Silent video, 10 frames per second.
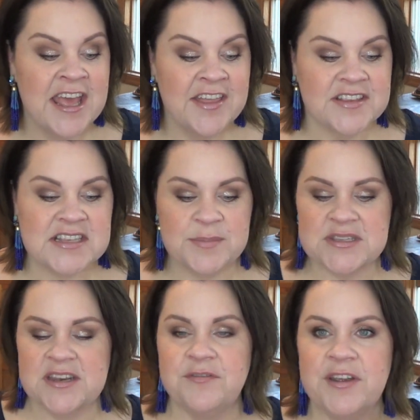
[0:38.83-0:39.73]
This comes
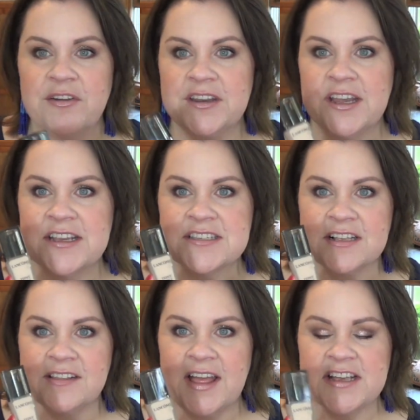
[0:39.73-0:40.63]
in a very nice
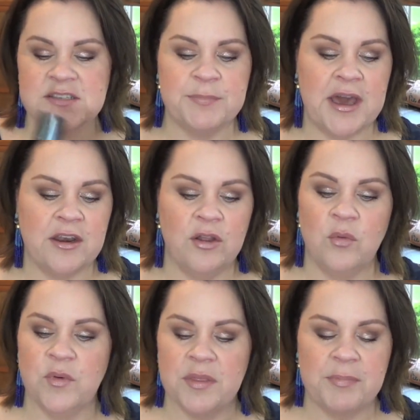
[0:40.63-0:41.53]
glass
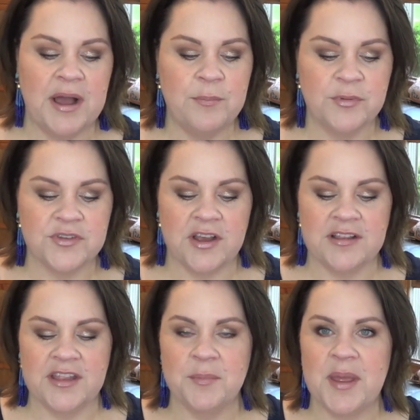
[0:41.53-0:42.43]
bottle with a pump. We'll talk
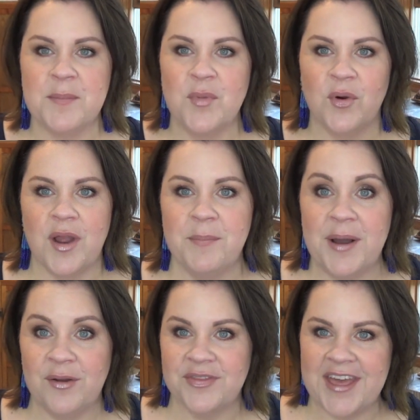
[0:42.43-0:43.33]
a little bit more
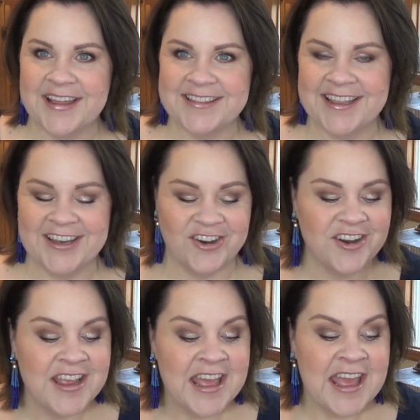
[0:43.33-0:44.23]
about that
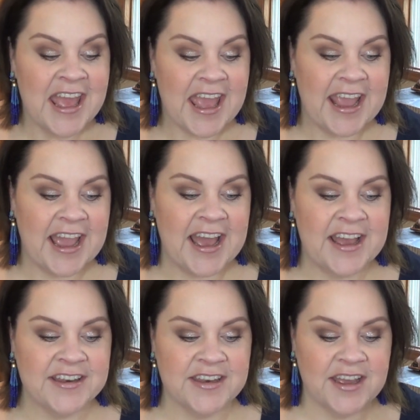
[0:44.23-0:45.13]
later.
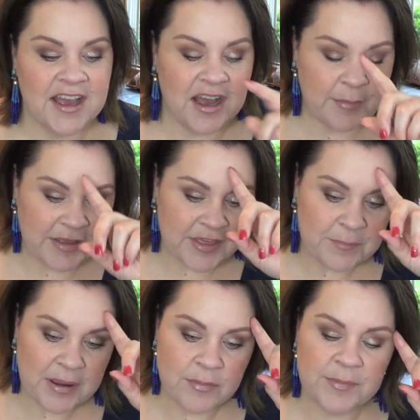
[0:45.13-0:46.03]
And um, I
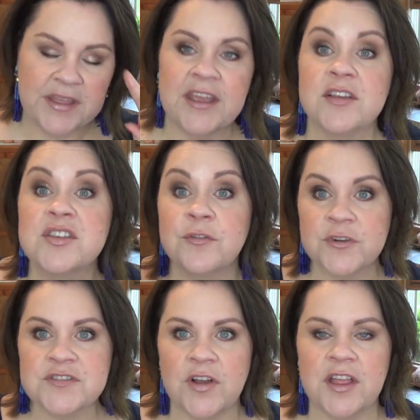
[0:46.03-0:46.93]
think probably, so
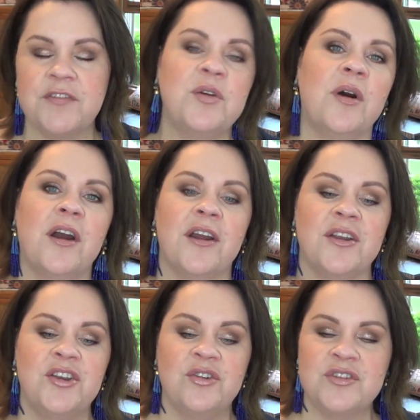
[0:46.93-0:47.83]
first of all, if you are
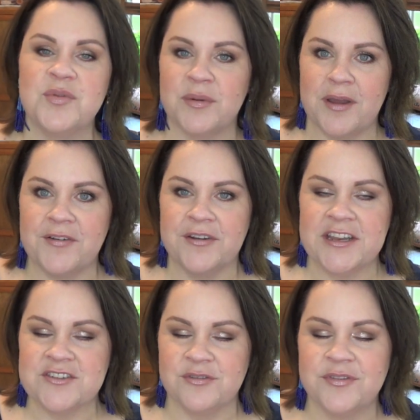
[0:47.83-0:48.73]
new to one of my
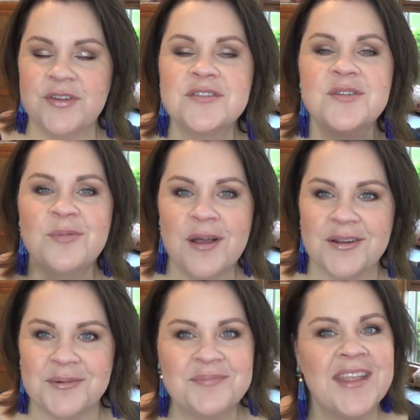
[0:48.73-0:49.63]
foundation reviews,
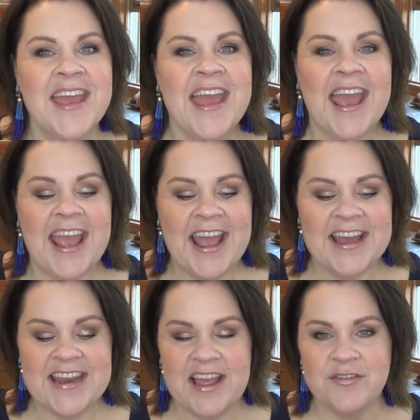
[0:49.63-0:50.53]
welcome.
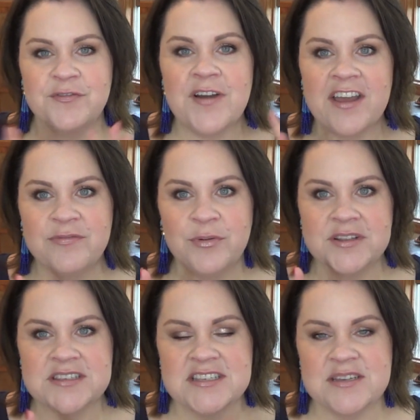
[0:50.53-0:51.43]
And I have a five
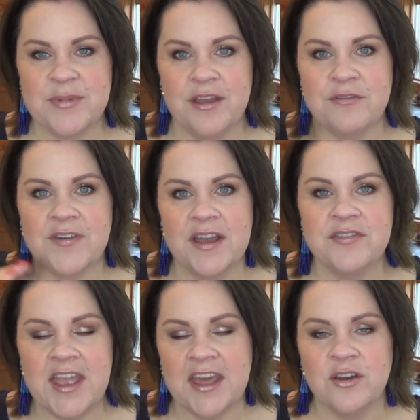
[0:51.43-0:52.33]
point system. I have
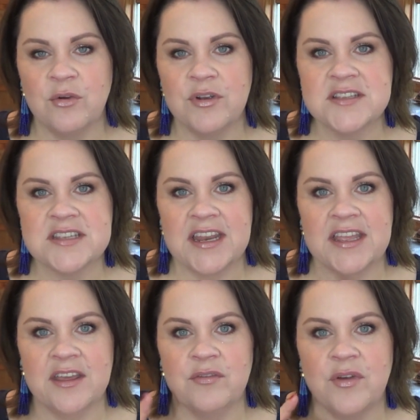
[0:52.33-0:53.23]
five categories that I
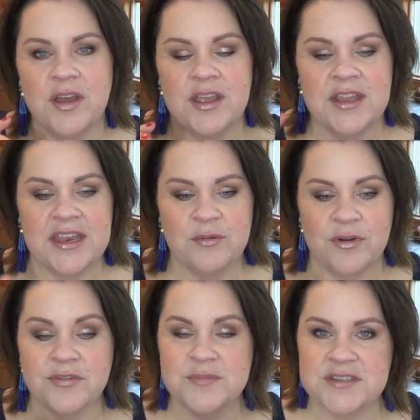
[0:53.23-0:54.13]
give
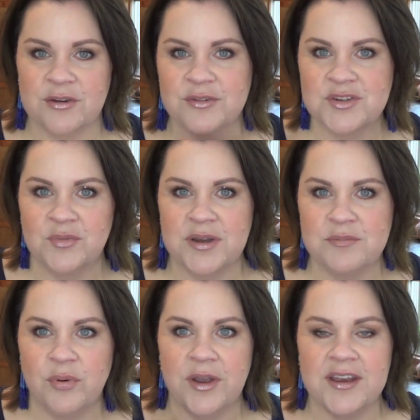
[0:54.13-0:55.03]
anywhere from zero to one
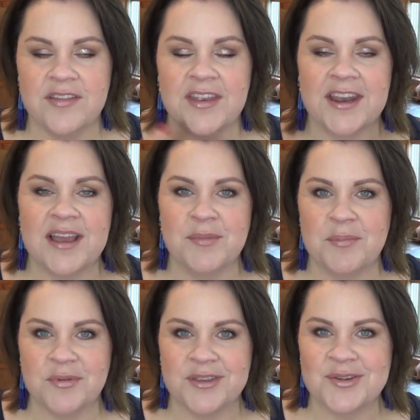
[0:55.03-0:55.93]
point and then I come
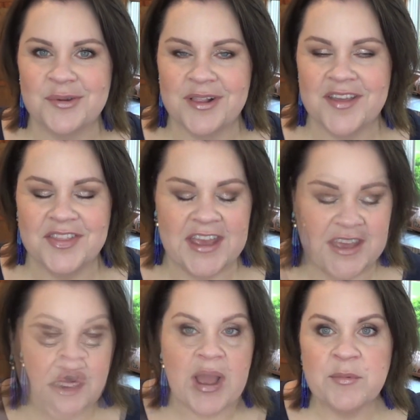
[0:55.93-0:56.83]
up with a total at the
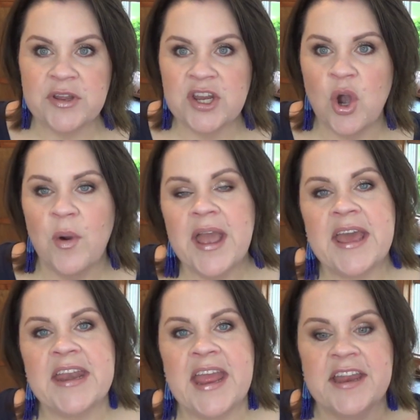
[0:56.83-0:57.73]
end. So I'm going to go
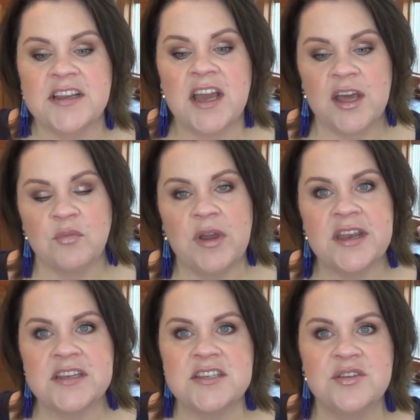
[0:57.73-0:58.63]
ahead and cut right
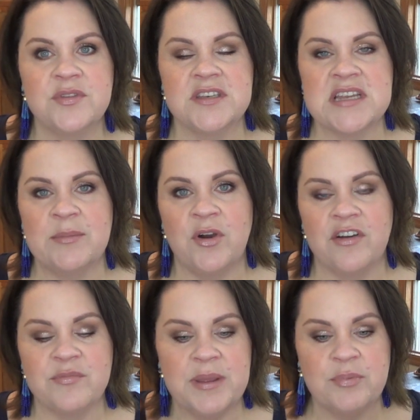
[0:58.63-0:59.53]
into the demo
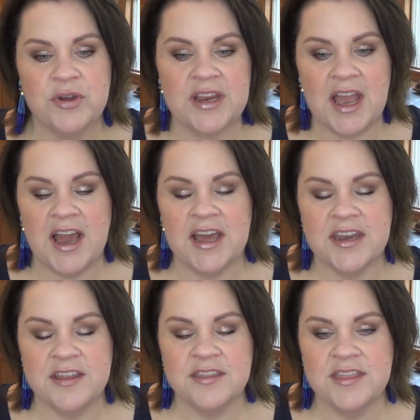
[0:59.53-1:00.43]
of me putting
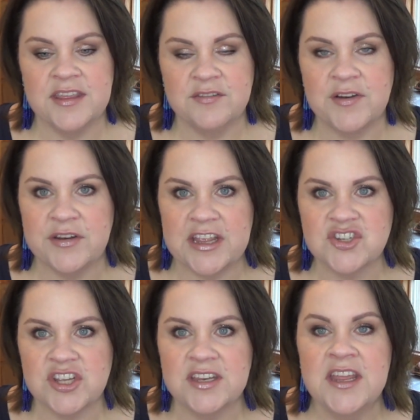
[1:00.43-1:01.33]
on the
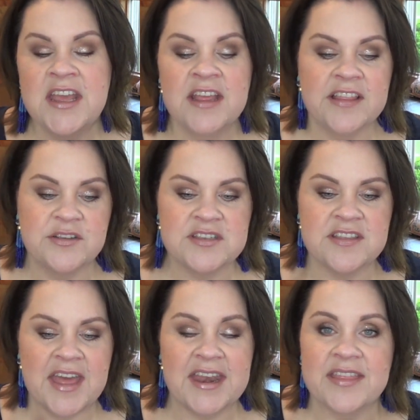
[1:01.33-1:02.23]
foundation, let you see
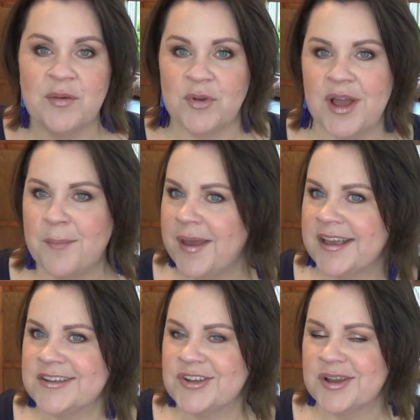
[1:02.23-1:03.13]
that, and then we'll come
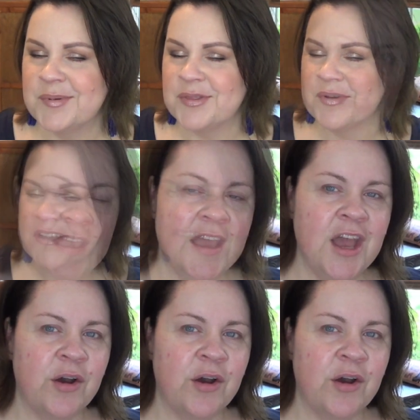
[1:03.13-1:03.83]
back and talk about the rest.